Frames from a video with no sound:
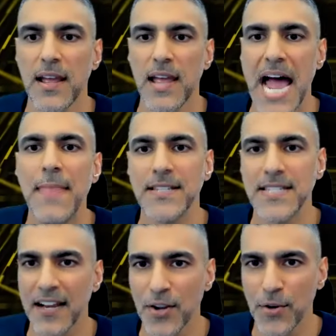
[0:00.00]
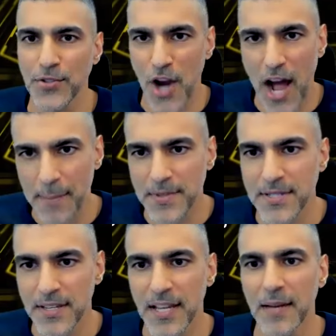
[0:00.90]
had the technical
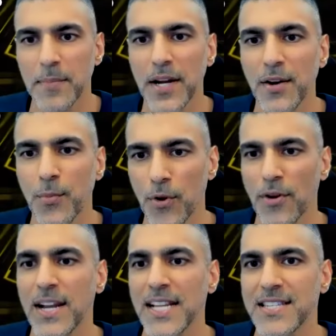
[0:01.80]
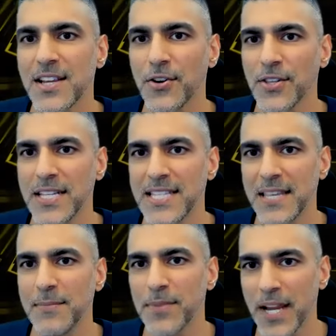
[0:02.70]
chops, but weren't necessarily
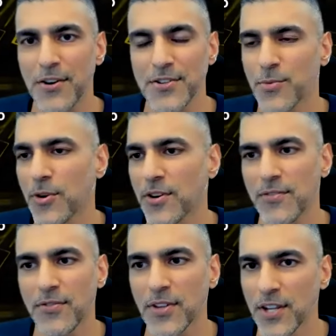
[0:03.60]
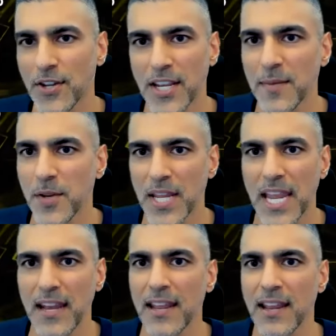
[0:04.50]
team players or weren't really good at
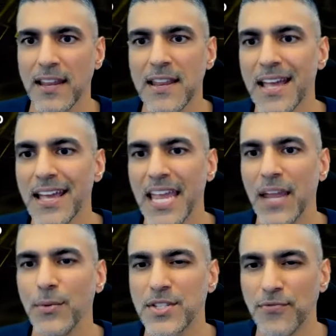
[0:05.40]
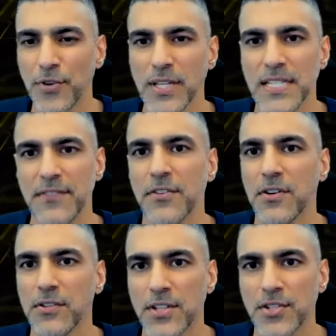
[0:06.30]
communicating. And it was really
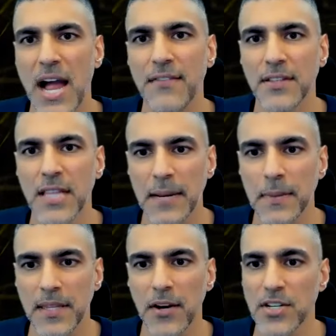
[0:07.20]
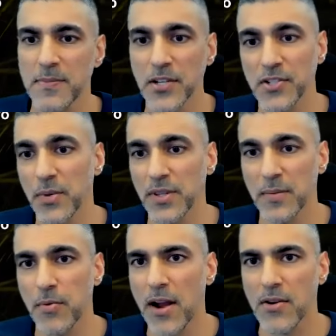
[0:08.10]
difficult to drive alignment there, especially with the
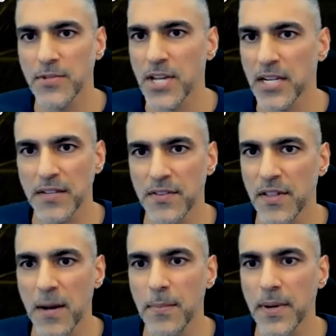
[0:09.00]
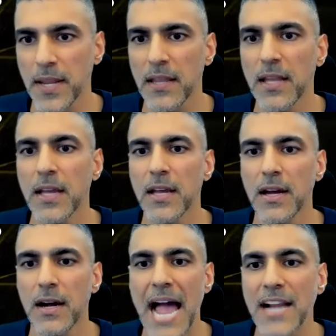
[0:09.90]
broader objectives of the company.
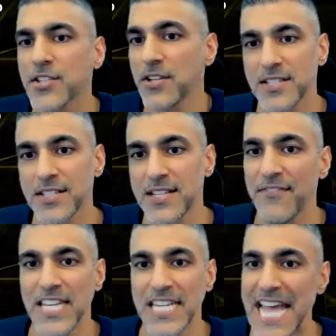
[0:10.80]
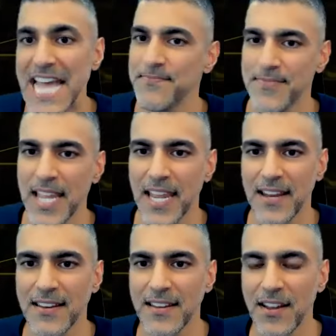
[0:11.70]
Axon doesn't have any debt,
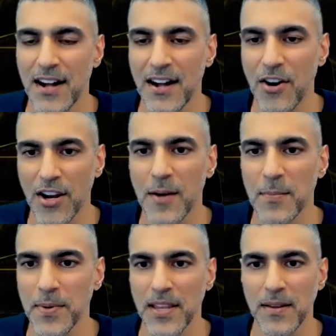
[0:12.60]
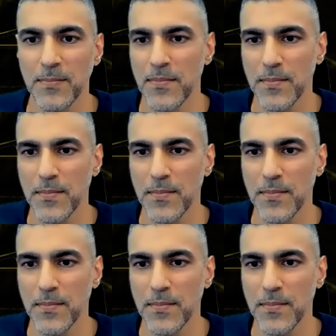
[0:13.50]
and uh, our company